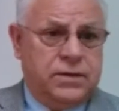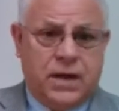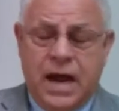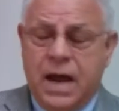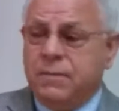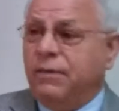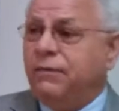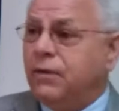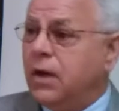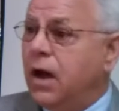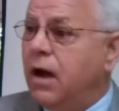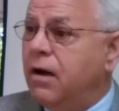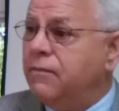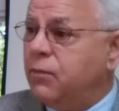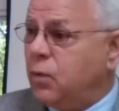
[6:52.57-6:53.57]
time of
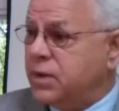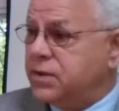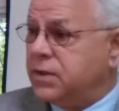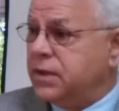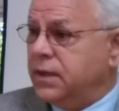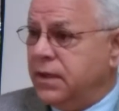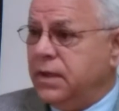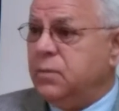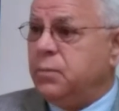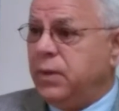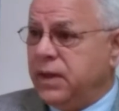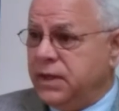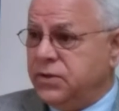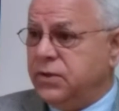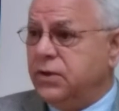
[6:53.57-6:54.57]
love, once again, in
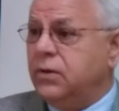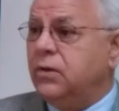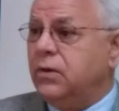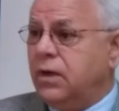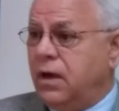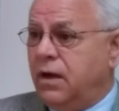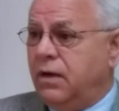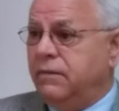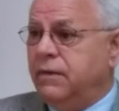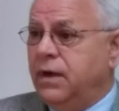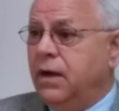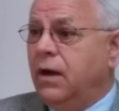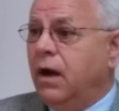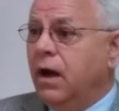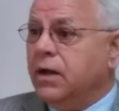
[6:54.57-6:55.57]
pledging your love,
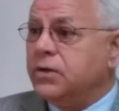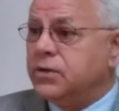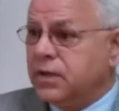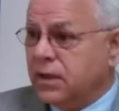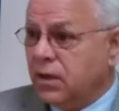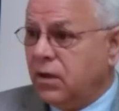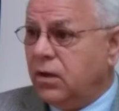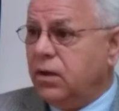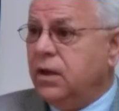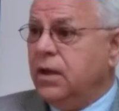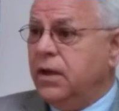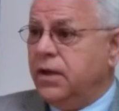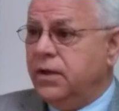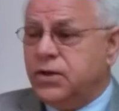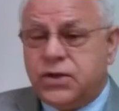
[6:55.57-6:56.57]
until
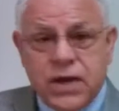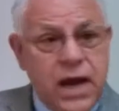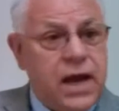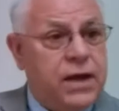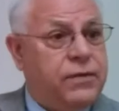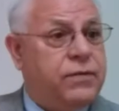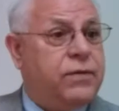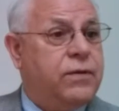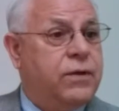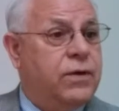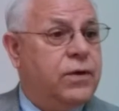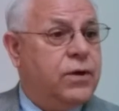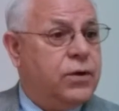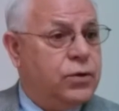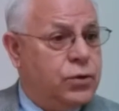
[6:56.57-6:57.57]
death
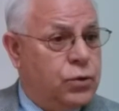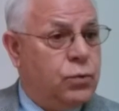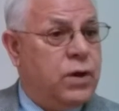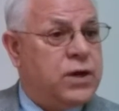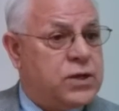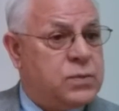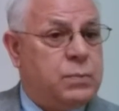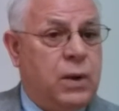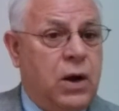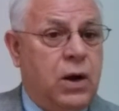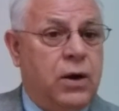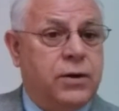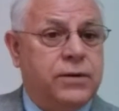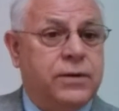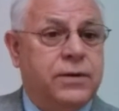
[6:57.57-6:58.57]
do us
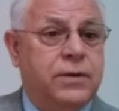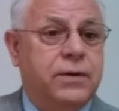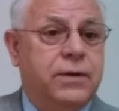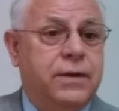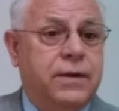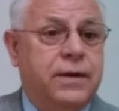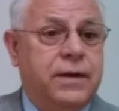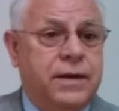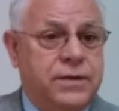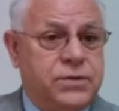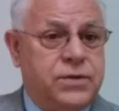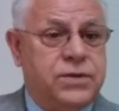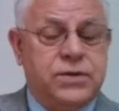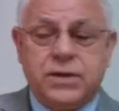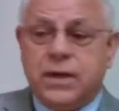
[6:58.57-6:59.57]
part. And
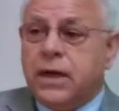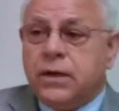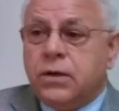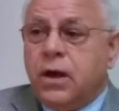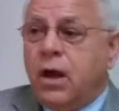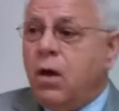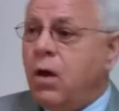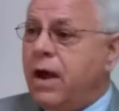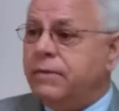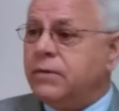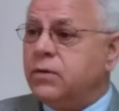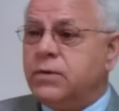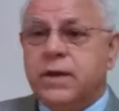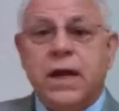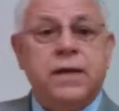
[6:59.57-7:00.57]
she's saying, no,
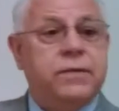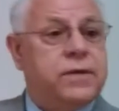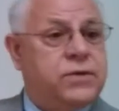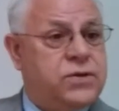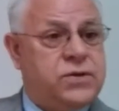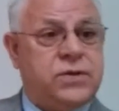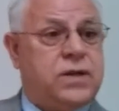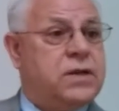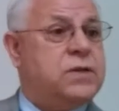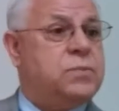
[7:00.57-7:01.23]
after death it just